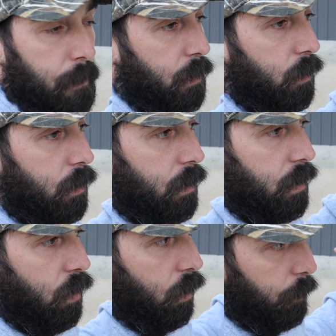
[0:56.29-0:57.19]
up,
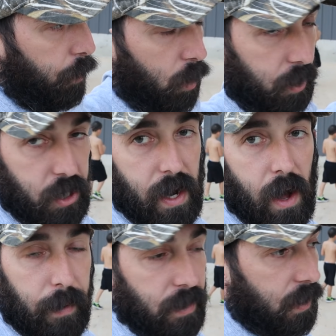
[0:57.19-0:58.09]
push it
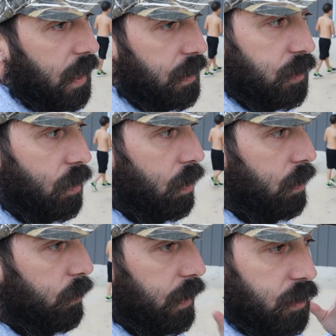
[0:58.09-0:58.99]
out because I can't start
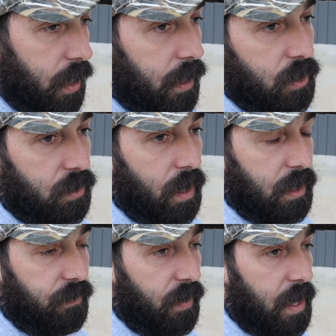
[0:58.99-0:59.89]
it when the check engine
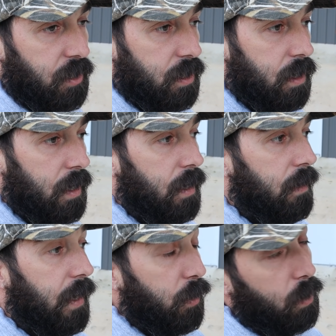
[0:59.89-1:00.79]
light's flashing.
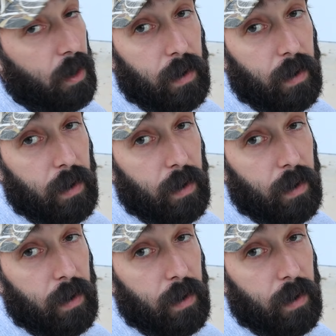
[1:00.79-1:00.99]
They do not